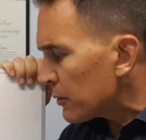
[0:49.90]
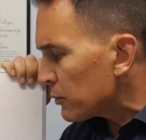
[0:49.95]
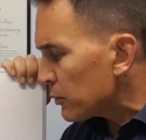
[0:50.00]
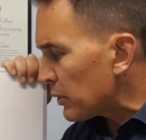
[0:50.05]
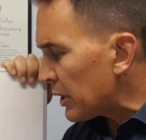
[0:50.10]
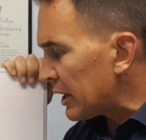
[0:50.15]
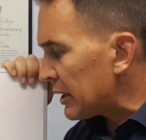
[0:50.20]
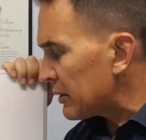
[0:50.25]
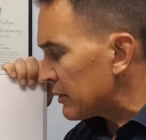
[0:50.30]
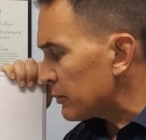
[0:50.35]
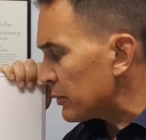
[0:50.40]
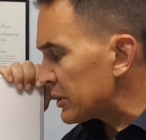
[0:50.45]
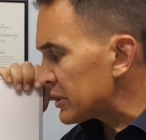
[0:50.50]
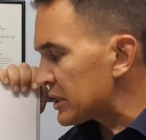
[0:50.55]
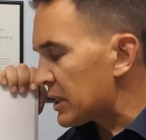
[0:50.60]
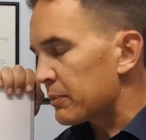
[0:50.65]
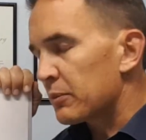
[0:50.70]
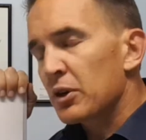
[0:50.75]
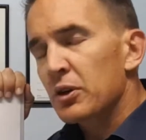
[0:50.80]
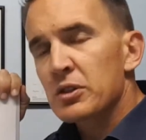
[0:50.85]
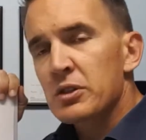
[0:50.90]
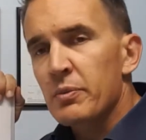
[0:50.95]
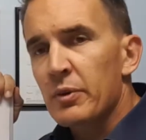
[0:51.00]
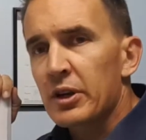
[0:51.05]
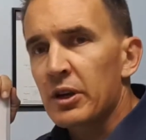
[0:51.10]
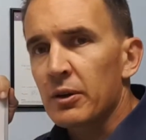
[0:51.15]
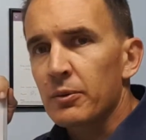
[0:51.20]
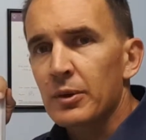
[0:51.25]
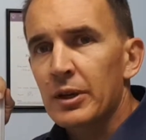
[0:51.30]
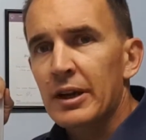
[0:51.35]
With some dogs, and we
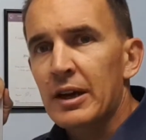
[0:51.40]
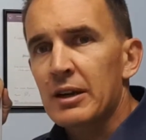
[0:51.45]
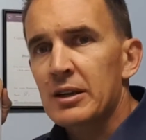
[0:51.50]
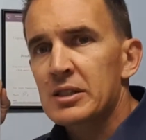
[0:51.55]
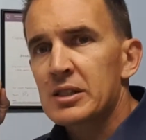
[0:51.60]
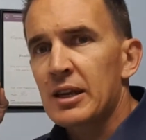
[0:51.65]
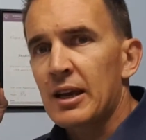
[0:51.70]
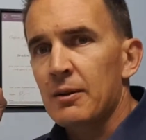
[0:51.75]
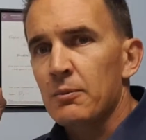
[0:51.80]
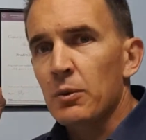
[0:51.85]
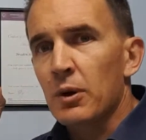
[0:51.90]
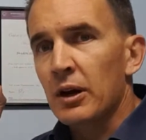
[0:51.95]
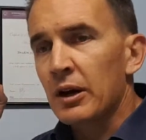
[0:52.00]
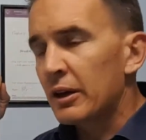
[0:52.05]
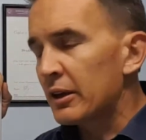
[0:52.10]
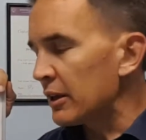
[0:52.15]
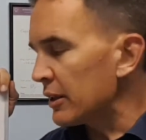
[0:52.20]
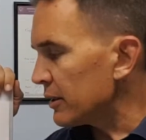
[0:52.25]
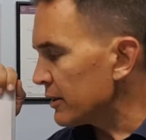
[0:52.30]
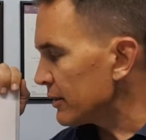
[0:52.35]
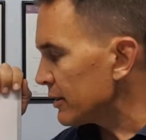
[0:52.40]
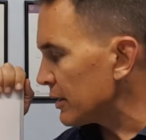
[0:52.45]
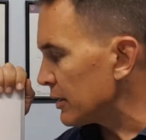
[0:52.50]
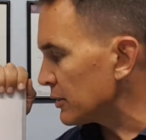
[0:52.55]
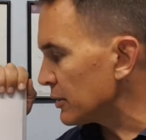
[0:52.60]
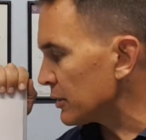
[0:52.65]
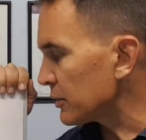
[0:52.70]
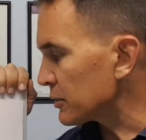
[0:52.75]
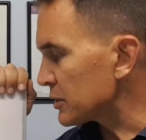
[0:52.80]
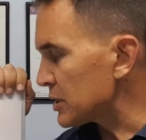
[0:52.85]
don't really understand why,
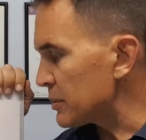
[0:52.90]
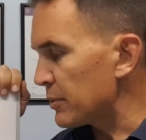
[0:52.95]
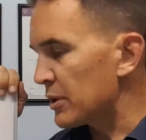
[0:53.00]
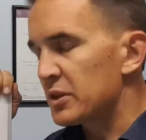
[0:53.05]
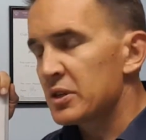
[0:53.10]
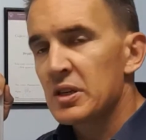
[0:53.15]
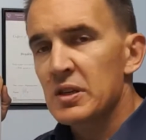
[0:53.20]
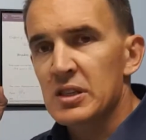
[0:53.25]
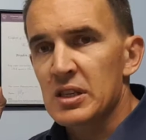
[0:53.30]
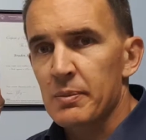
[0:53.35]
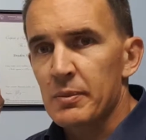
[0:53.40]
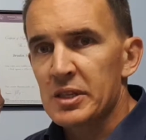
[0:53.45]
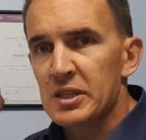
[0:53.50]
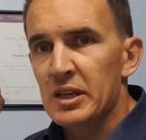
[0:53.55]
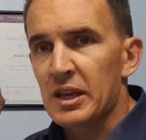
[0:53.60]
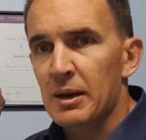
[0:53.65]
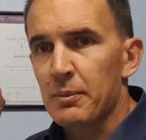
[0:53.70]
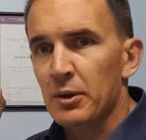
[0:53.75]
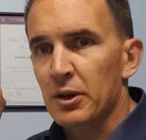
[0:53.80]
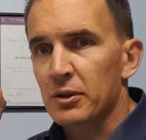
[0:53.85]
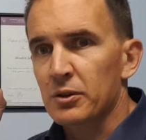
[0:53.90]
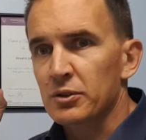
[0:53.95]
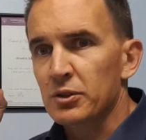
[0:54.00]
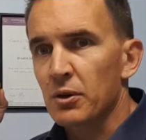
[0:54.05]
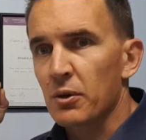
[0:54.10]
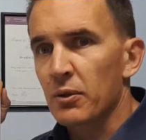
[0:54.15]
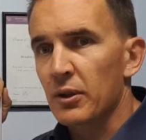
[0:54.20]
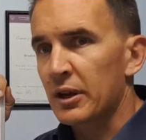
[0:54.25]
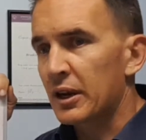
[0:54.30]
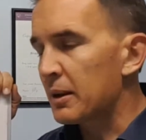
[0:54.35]
the dog's immune system isn't able to
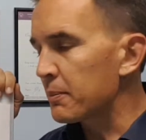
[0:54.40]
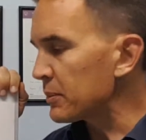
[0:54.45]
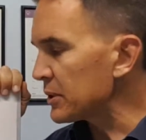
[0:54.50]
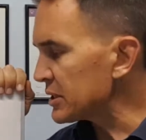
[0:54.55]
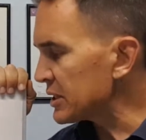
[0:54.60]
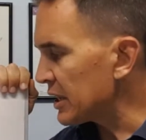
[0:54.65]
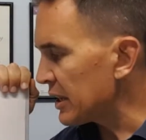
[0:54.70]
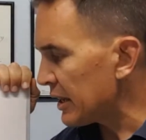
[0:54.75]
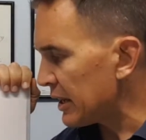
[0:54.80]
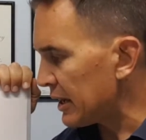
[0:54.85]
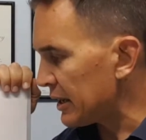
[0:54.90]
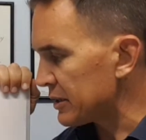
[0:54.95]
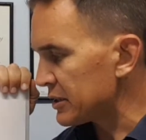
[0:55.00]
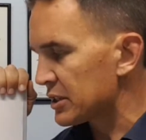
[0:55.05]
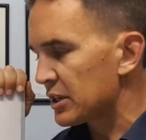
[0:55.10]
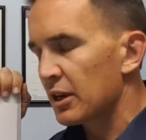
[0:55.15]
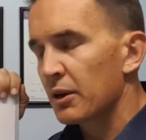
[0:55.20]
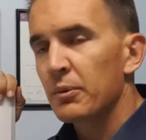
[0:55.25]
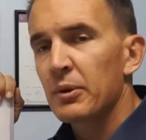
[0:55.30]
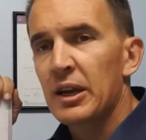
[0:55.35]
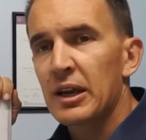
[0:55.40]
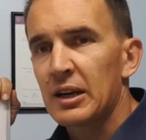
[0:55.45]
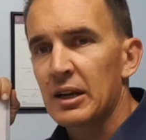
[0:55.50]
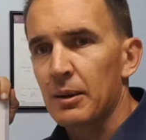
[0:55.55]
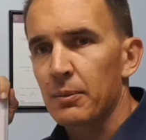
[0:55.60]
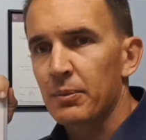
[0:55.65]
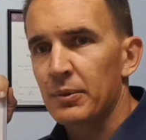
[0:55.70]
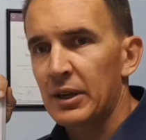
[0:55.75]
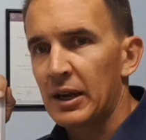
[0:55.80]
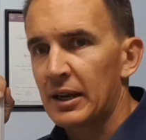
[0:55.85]
control the numbers, and so we end
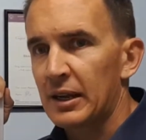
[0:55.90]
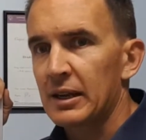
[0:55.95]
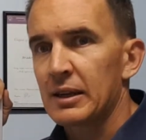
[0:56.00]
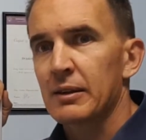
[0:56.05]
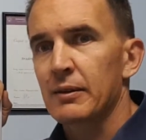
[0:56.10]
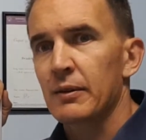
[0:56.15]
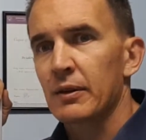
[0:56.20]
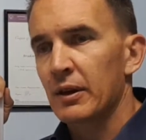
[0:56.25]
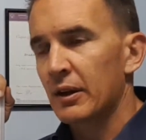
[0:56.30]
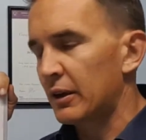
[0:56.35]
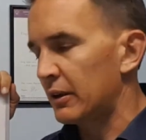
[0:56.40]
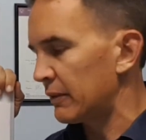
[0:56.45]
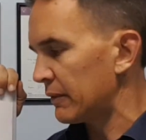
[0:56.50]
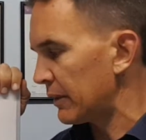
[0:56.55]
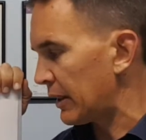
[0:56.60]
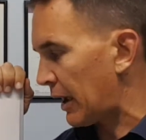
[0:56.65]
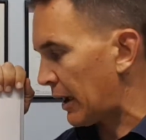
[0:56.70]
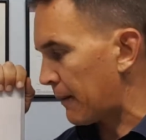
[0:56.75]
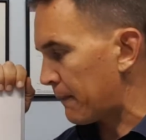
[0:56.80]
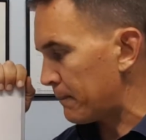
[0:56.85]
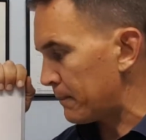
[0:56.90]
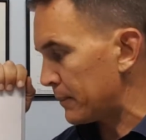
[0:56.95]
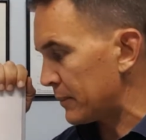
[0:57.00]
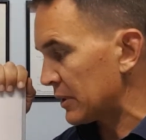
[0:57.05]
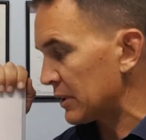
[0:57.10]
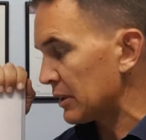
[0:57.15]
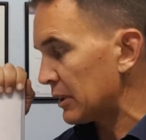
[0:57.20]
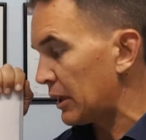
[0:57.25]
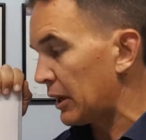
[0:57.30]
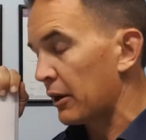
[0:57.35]
up getting
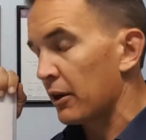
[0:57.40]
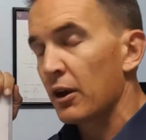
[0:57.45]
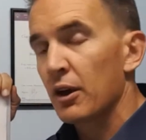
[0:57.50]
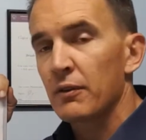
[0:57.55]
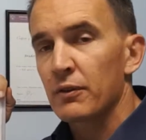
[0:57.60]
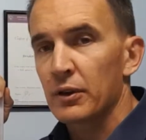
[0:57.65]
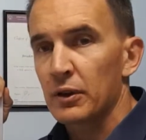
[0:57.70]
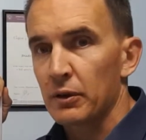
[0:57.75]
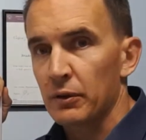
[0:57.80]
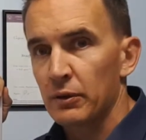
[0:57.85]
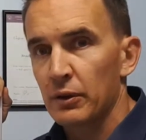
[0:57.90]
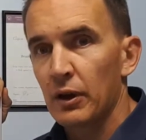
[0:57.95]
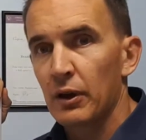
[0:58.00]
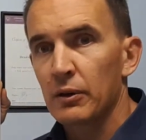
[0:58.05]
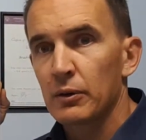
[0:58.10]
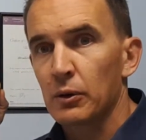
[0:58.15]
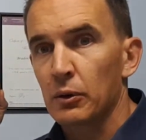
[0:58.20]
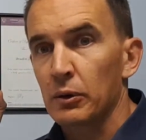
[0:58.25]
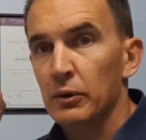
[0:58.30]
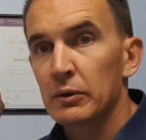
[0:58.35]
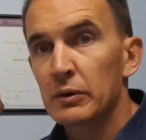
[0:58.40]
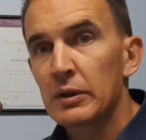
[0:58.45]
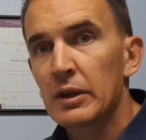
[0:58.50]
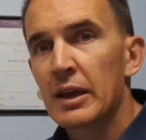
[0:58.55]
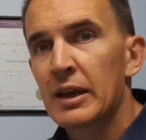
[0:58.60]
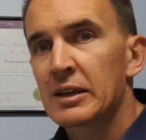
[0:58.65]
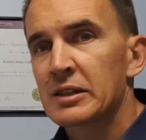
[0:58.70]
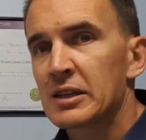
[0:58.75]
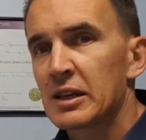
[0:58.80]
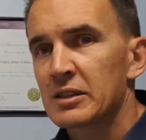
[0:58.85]
an over or
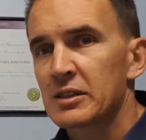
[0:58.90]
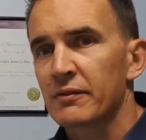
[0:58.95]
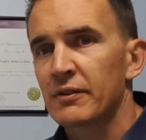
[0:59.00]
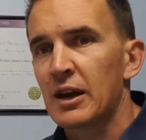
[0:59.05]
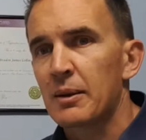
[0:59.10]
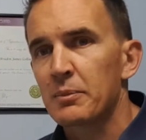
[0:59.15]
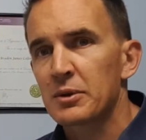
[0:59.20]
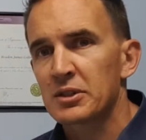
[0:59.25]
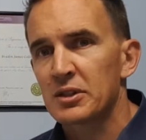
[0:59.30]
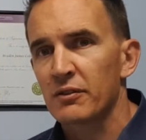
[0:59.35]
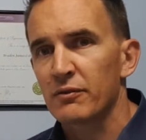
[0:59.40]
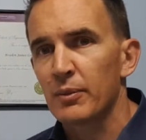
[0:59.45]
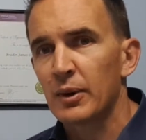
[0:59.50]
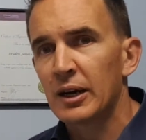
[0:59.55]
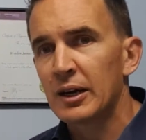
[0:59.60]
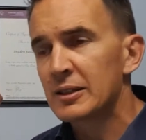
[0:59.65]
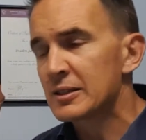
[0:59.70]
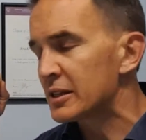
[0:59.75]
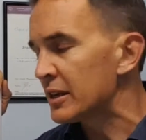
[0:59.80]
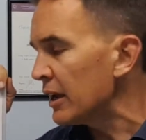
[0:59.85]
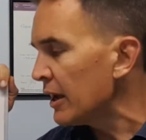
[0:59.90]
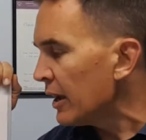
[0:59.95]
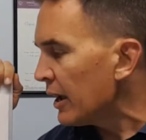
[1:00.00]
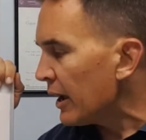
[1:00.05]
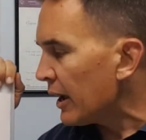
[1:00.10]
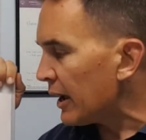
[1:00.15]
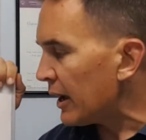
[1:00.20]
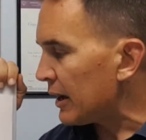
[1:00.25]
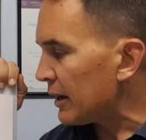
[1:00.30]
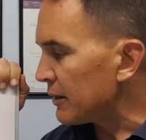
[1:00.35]
excessive numbers of mites,
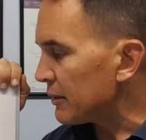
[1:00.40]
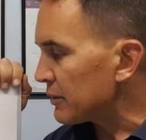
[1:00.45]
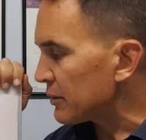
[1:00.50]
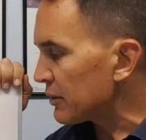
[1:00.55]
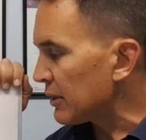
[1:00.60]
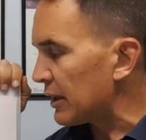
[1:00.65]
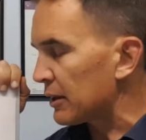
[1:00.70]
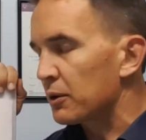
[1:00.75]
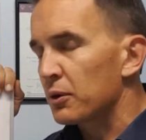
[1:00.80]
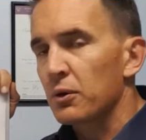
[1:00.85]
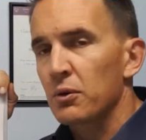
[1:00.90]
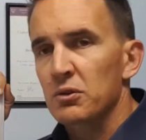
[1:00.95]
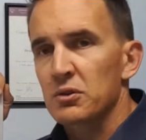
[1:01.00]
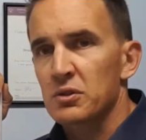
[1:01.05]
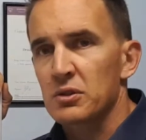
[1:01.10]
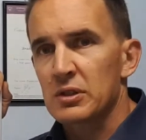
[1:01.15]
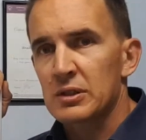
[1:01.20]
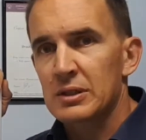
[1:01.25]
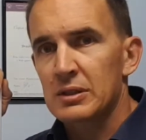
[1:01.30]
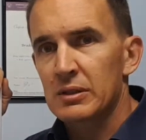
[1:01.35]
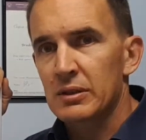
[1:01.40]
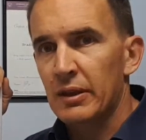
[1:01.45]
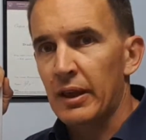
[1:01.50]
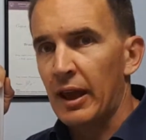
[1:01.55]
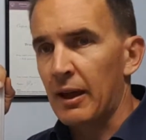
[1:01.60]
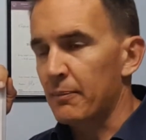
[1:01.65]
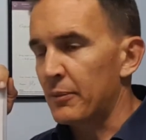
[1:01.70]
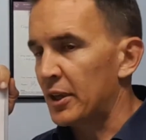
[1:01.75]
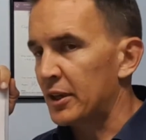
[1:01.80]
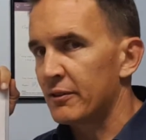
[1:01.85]
and that causes
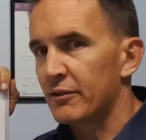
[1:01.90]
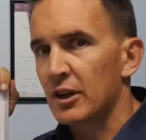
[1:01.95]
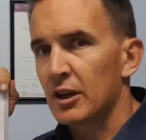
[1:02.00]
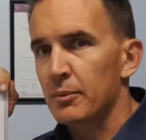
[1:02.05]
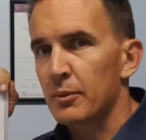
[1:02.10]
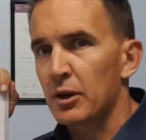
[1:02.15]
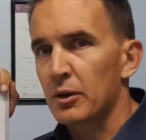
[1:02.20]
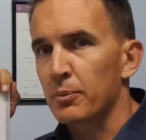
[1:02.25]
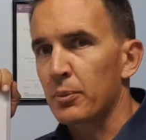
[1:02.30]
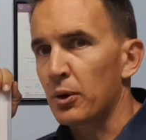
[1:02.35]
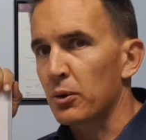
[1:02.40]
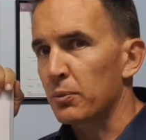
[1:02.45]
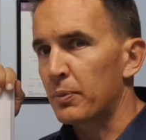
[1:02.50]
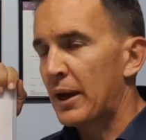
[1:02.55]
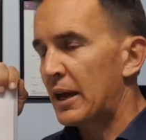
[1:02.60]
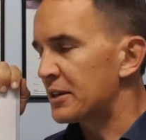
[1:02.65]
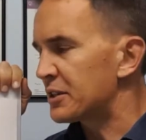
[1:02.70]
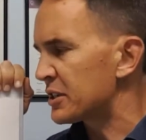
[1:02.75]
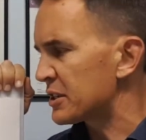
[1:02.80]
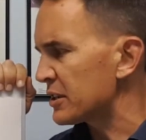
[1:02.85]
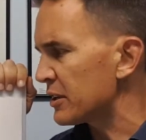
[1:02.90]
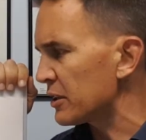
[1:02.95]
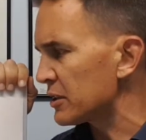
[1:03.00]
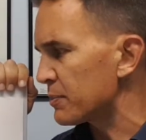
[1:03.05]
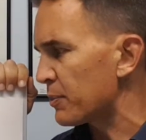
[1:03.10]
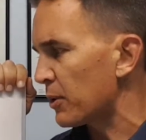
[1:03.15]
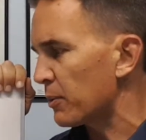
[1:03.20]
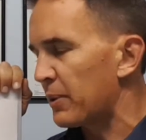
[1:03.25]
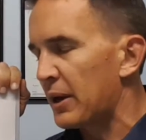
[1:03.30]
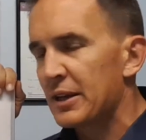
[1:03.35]
the development of bald patches, and those
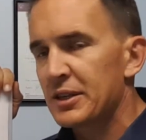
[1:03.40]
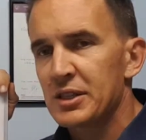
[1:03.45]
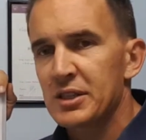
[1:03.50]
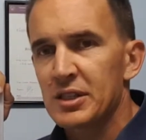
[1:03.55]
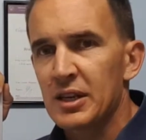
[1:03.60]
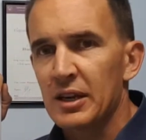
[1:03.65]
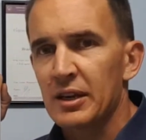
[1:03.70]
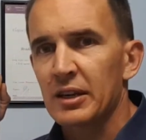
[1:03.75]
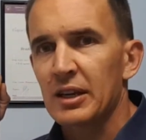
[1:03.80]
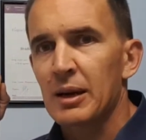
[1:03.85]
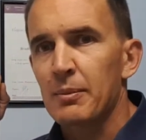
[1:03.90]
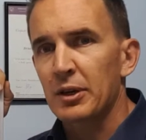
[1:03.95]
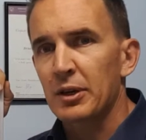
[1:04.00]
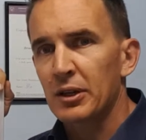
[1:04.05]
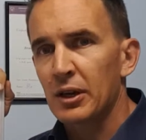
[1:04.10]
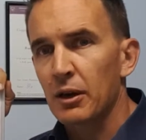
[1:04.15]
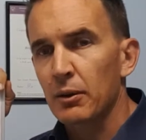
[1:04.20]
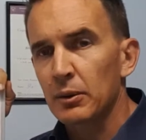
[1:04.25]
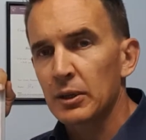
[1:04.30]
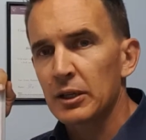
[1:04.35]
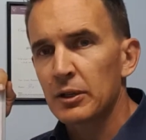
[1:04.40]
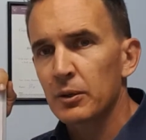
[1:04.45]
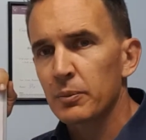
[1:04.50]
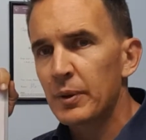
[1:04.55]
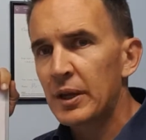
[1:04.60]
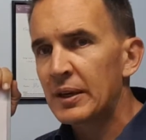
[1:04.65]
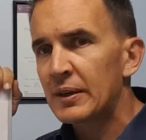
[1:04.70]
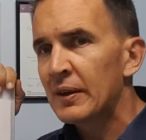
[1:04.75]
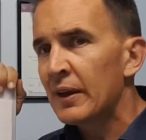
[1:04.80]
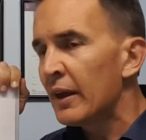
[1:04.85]
bald patches tend to and go a little
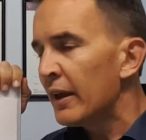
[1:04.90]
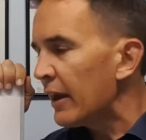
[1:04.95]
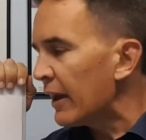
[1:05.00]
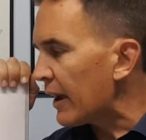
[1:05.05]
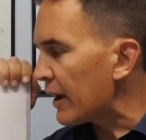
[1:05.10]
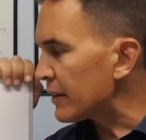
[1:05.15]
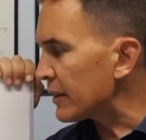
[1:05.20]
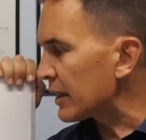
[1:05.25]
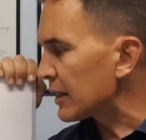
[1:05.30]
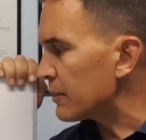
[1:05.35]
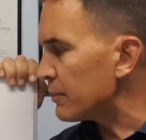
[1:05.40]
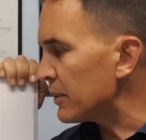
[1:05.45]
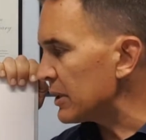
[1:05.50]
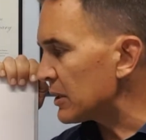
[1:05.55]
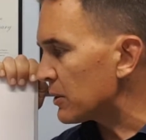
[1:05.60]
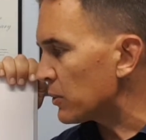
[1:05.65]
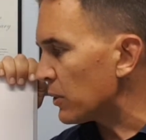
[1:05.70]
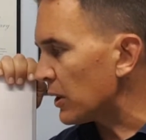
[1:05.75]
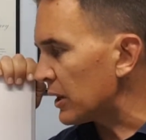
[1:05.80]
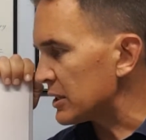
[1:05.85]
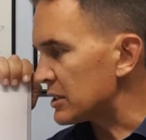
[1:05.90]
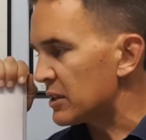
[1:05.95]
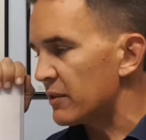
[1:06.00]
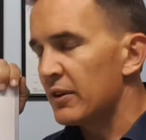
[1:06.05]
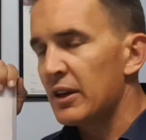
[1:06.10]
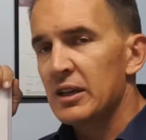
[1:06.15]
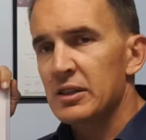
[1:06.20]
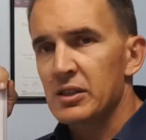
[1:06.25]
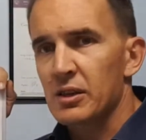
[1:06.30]
bit, and they can be quite severe.